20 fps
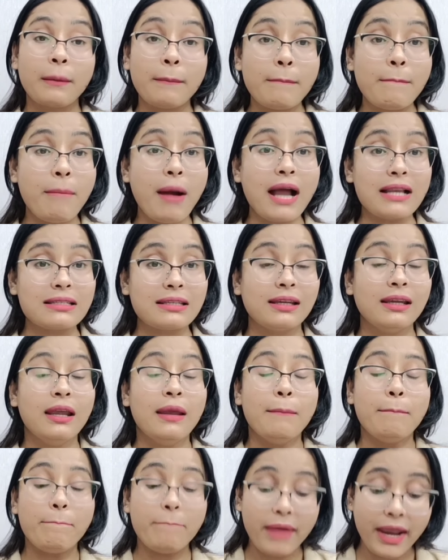But
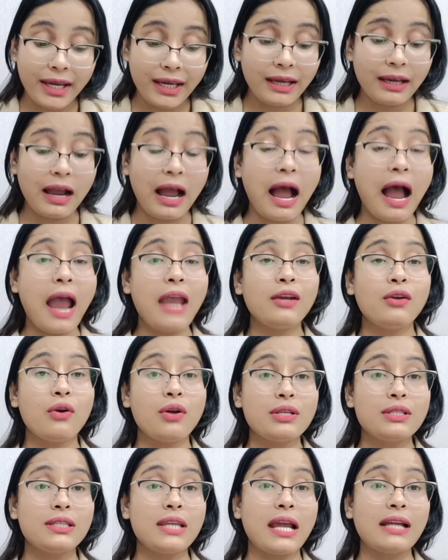making eye
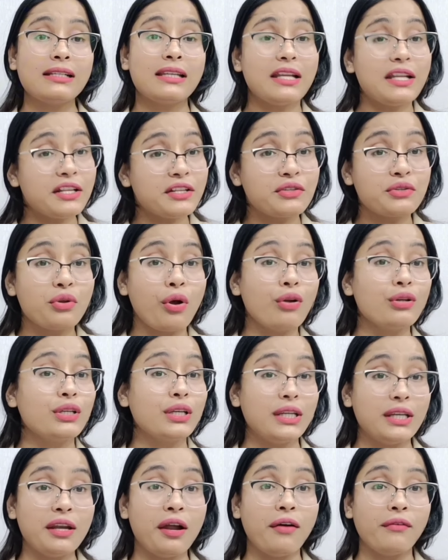contact is
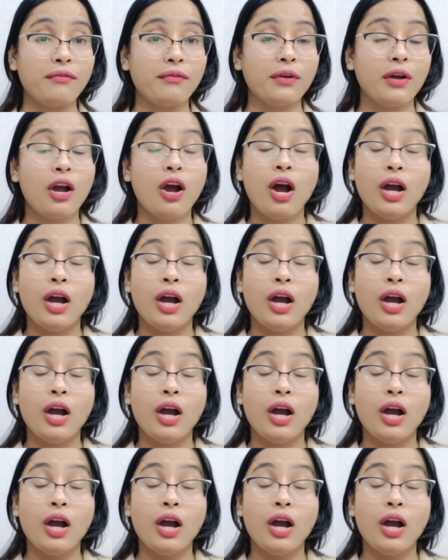not enough.